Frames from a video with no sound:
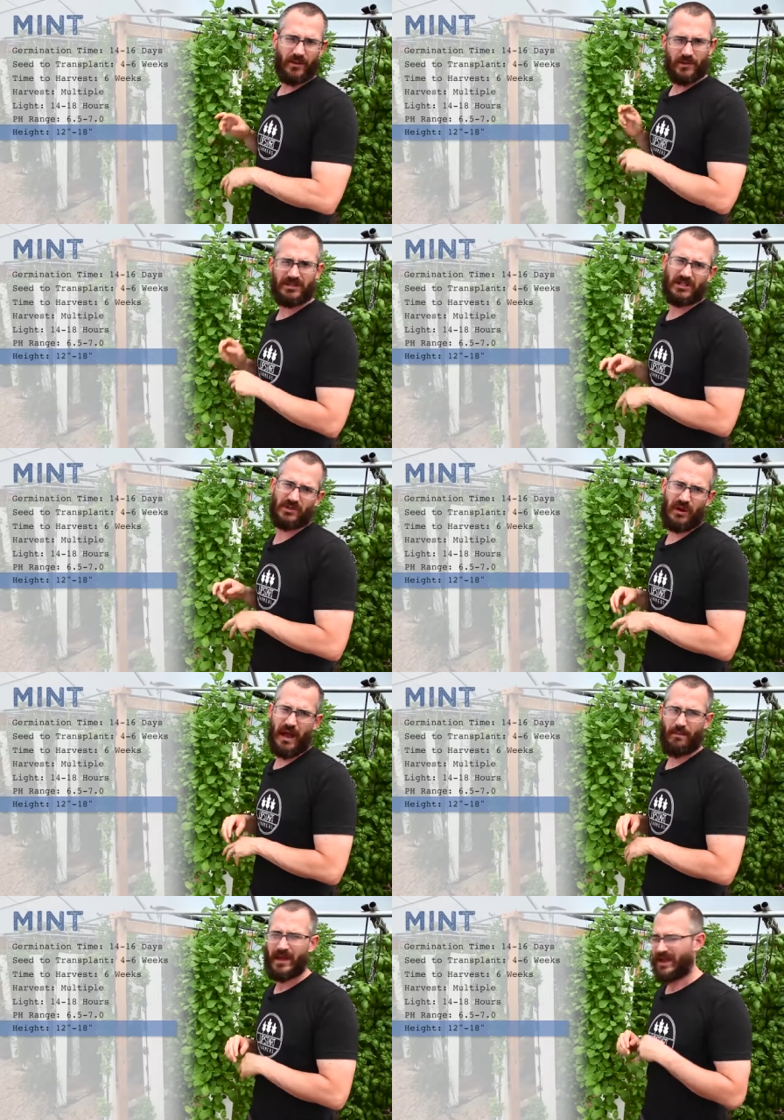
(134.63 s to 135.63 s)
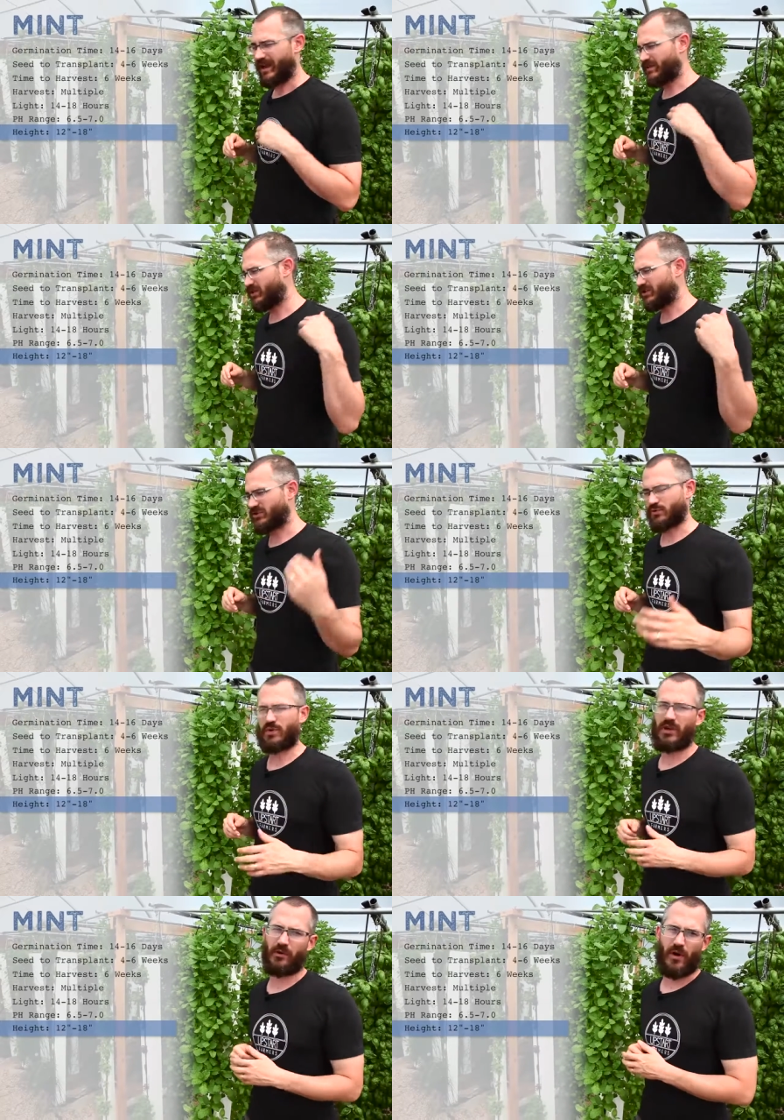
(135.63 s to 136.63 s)
with this crop, and then you just
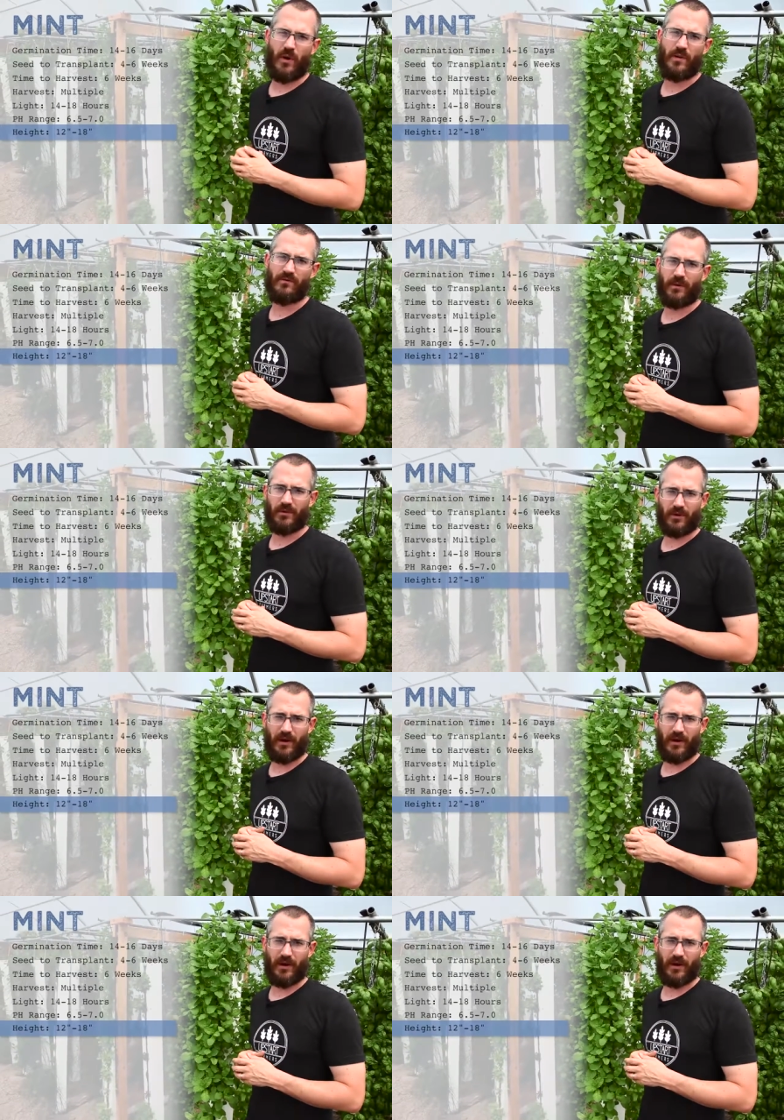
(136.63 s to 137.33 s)
regrow from the